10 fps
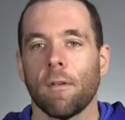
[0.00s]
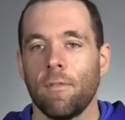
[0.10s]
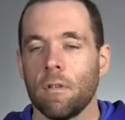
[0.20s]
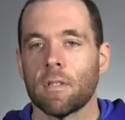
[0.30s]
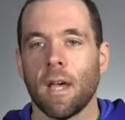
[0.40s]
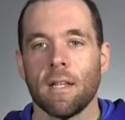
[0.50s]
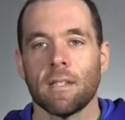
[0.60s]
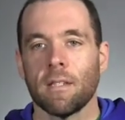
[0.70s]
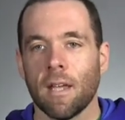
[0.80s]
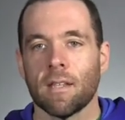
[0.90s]
a few sites
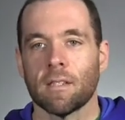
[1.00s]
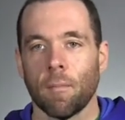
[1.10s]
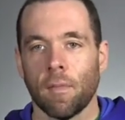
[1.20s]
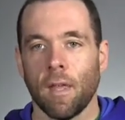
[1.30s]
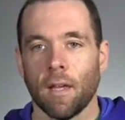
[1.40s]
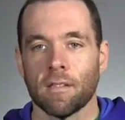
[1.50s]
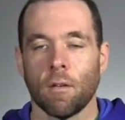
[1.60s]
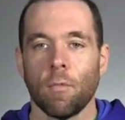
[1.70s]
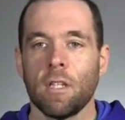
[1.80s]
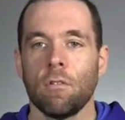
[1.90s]
and test some things.
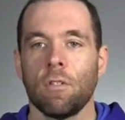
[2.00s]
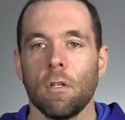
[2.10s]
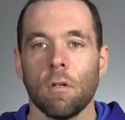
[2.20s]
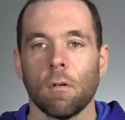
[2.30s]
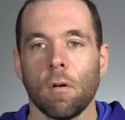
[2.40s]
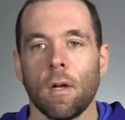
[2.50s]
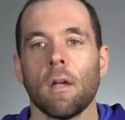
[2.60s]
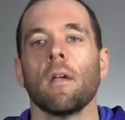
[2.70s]
And when you do,